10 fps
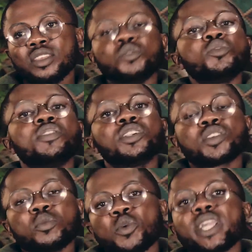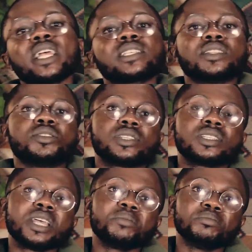you will feel some weakness in your
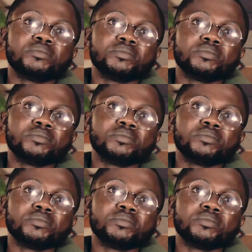system.